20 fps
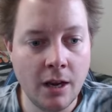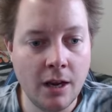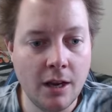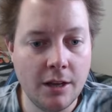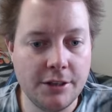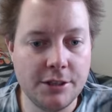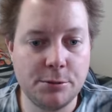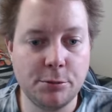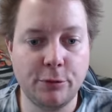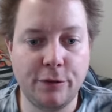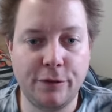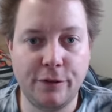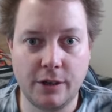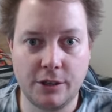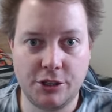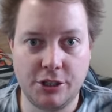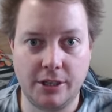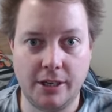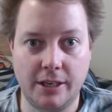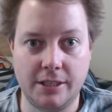This will
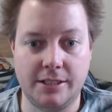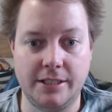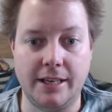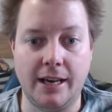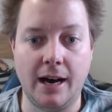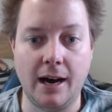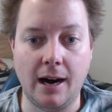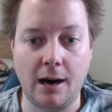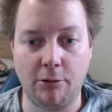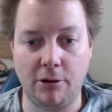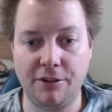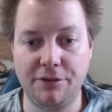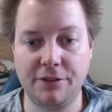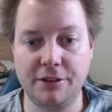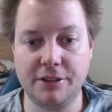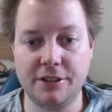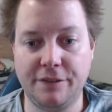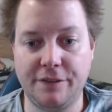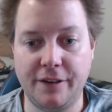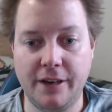function as the RF
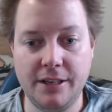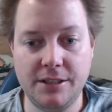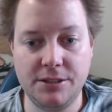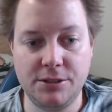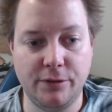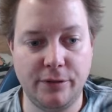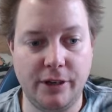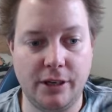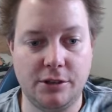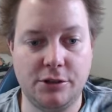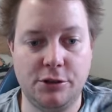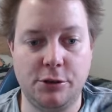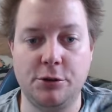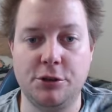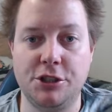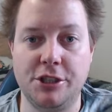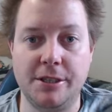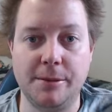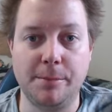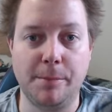interface of our
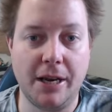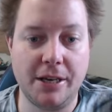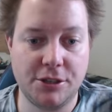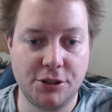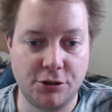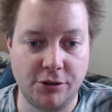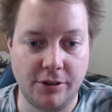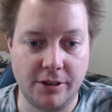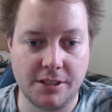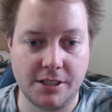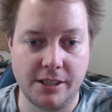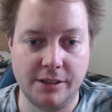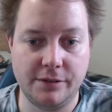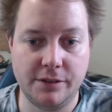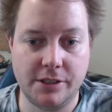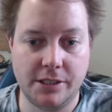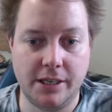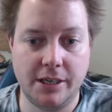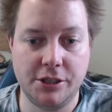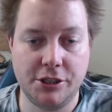2G base transceiver
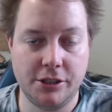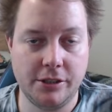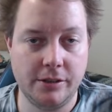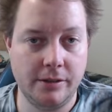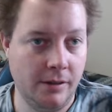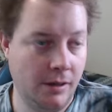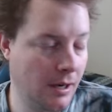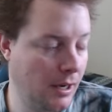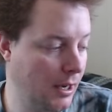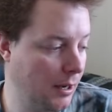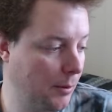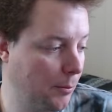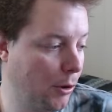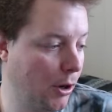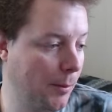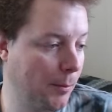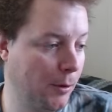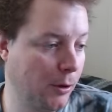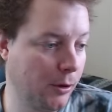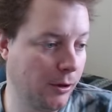station. My
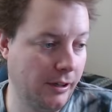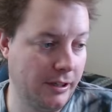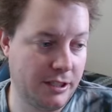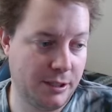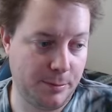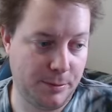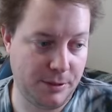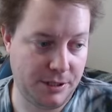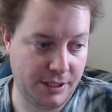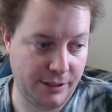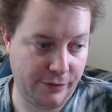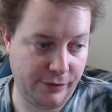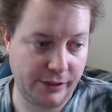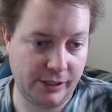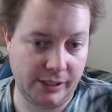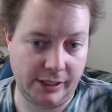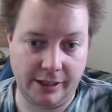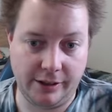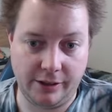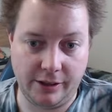model is
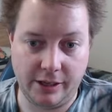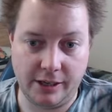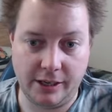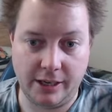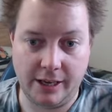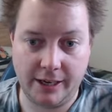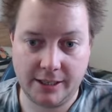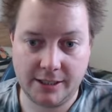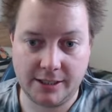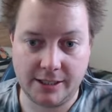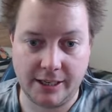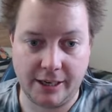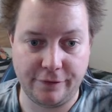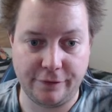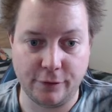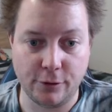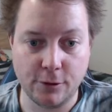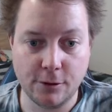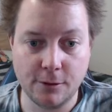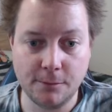specifically the
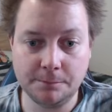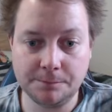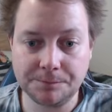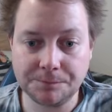XA4.